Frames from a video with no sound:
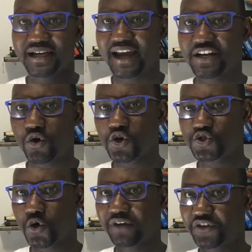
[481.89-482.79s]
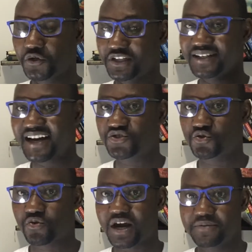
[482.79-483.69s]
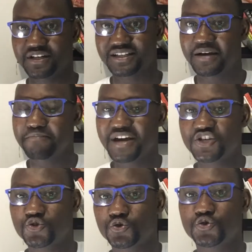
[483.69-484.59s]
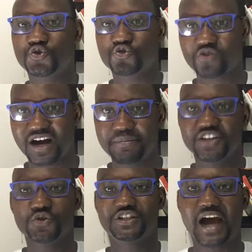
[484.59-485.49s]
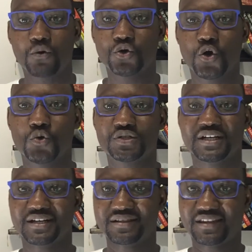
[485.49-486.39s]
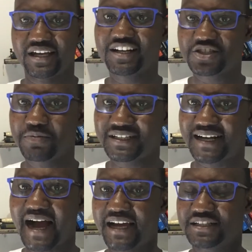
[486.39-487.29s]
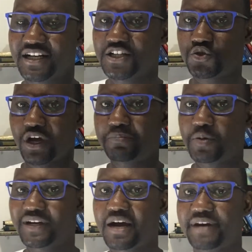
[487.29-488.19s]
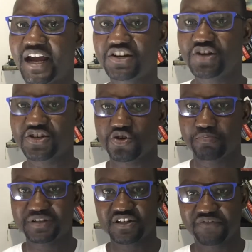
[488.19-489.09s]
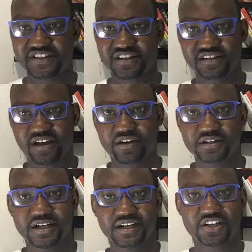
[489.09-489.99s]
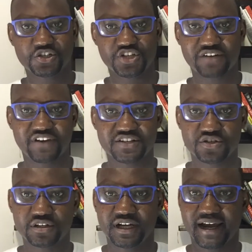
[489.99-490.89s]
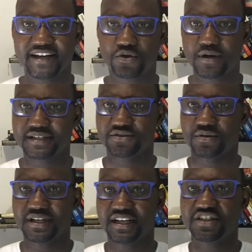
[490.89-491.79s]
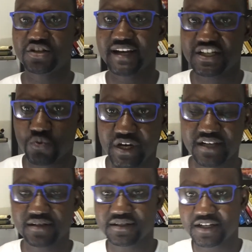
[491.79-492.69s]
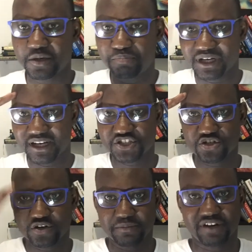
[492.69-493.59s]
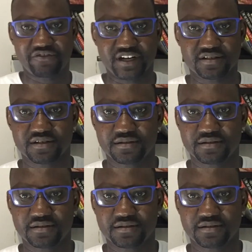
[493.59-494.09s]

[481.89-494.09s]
And also, if you did not subscribe yet, make sure you subscribe and you download the ultimate guide to help you become an international business facilitator, coach, advisor, and connector. Until next week, be legendary, my friend.